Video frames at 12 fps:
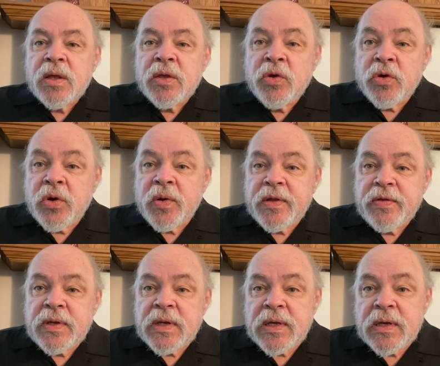you're going
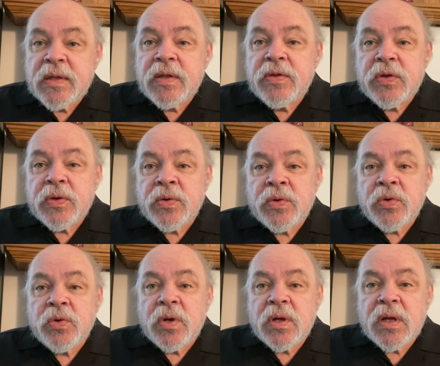to need
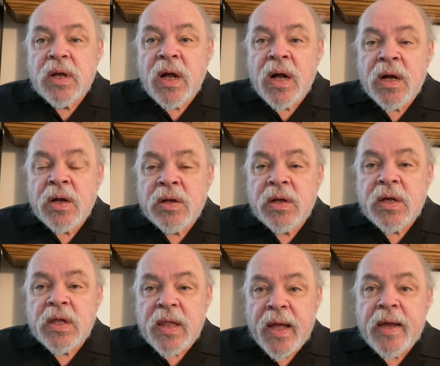to
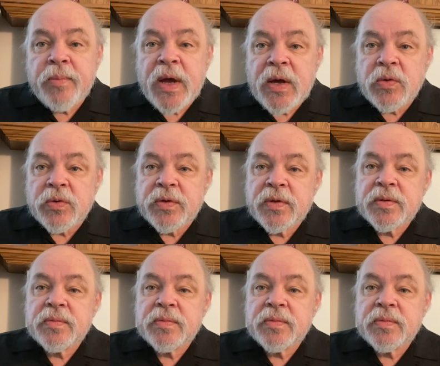climb out